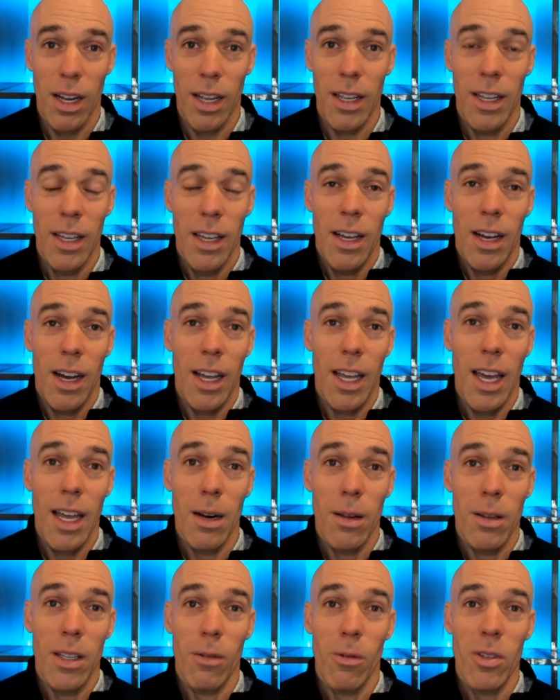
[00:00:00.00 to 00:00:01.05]
And I, I
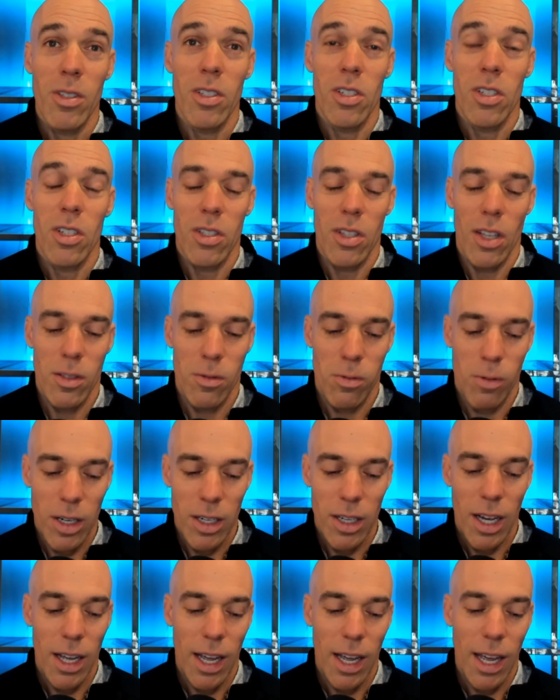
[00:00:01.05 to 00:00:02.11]
had a, it wasn't just this
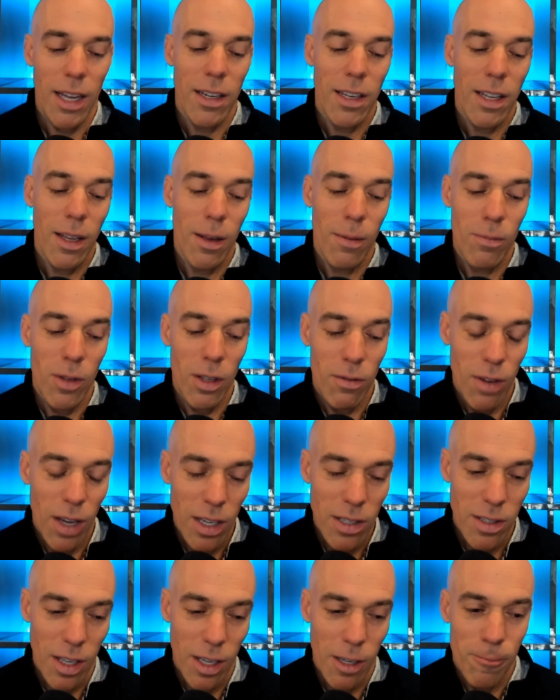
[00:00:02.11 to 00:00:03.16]
one guy, I had him
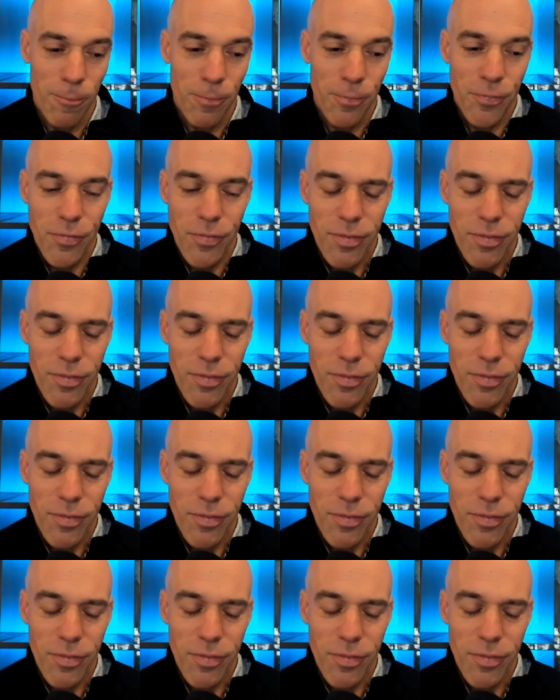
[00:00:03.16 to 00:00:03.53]
investing